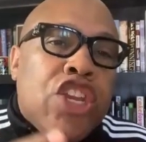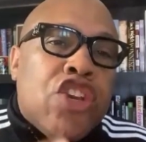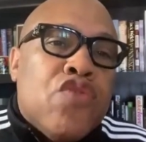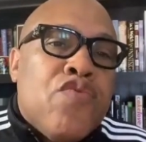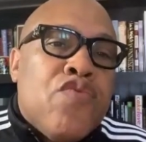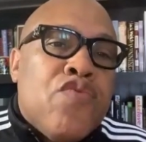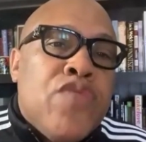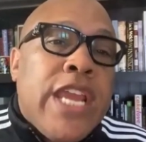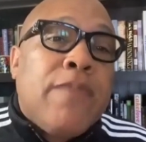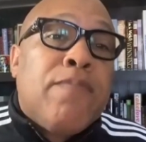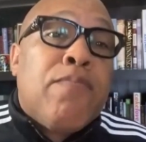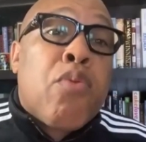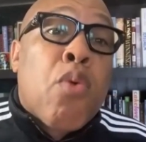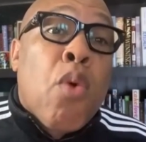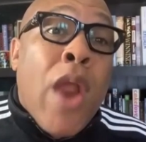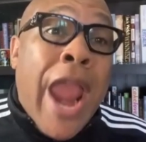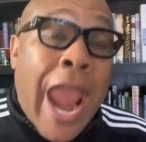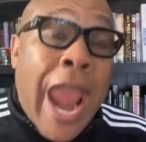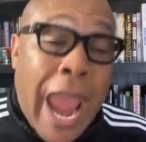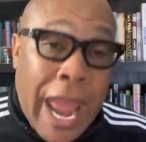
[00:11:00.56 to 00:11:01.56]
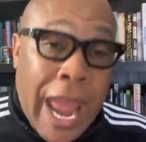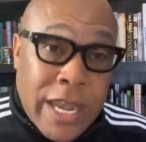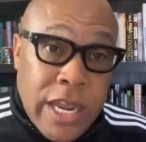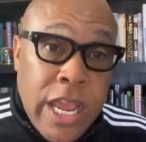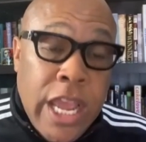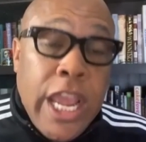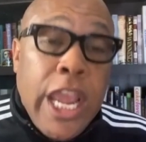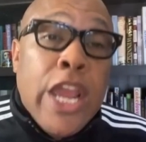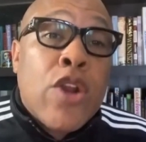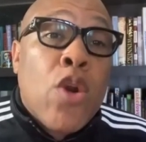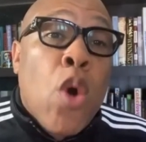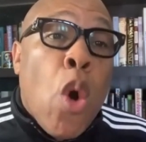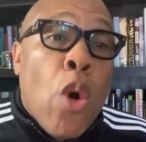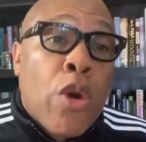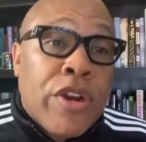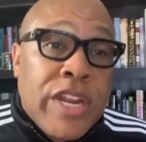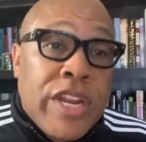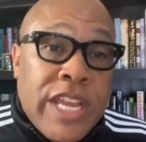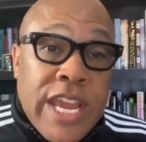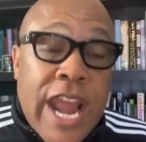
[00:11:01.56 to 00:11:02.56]
unique brand in
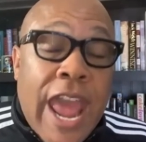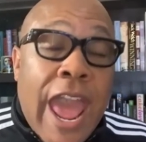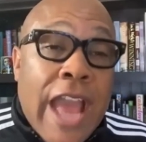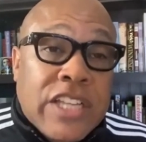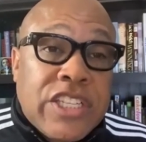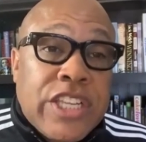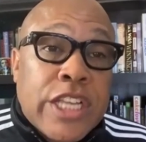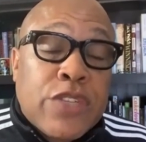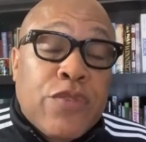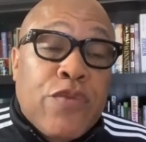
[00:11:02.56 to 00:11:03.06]
order to get access.